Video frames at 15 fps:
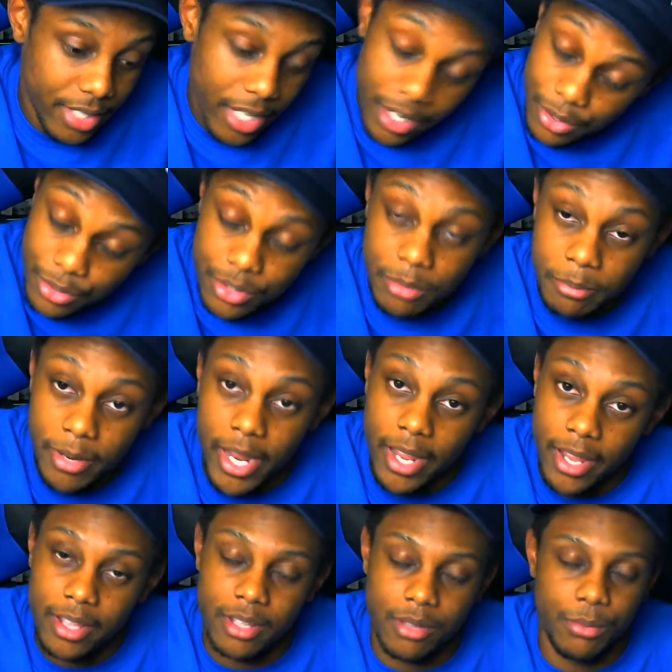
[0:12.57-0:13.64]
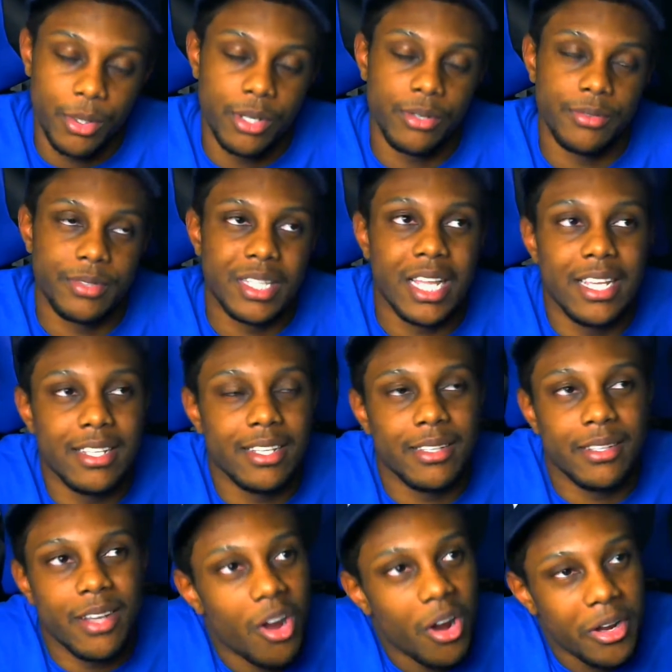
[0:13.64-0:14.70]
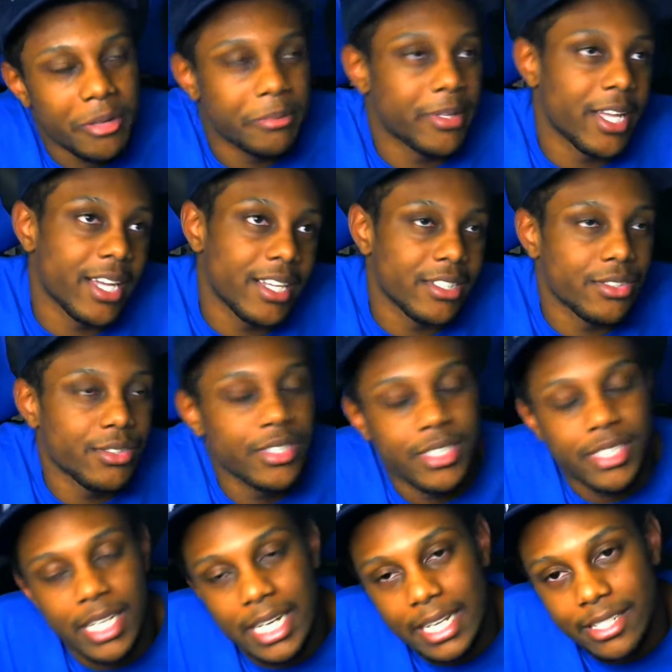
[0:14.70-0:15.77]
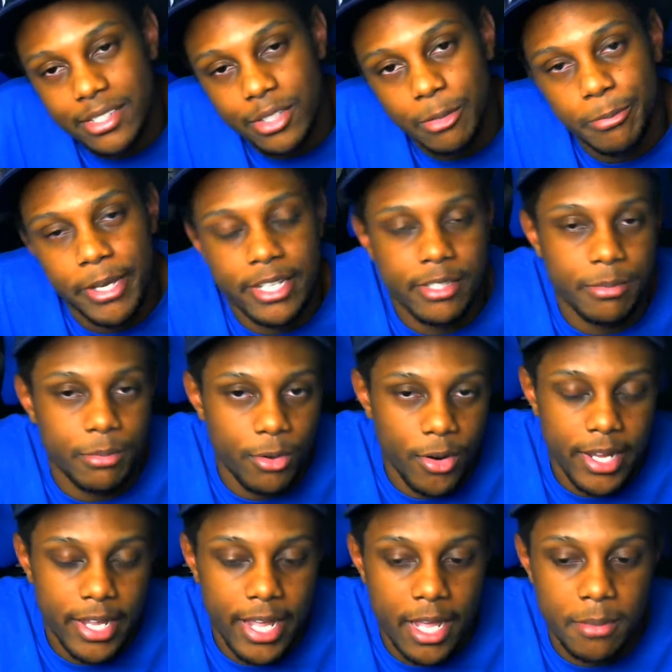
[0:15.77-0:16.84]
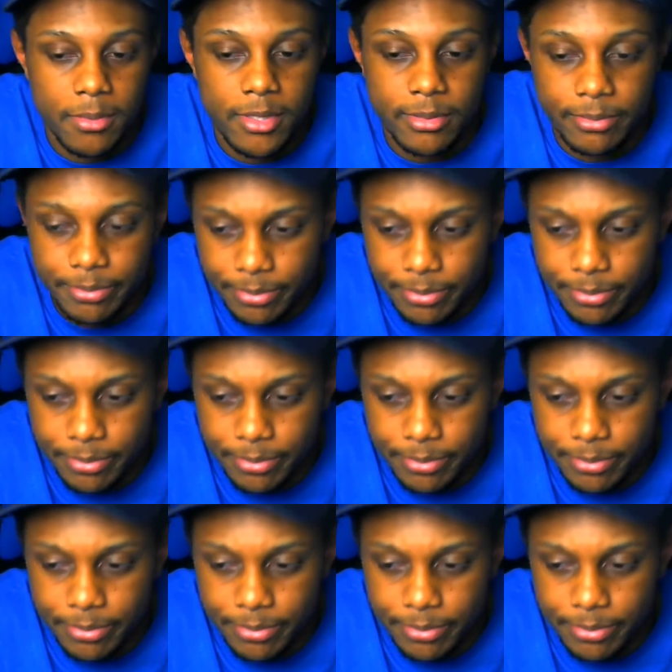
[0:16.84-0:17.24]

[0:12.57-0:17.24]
They used to make, well, they arguably, I guess you could say they still make some great games.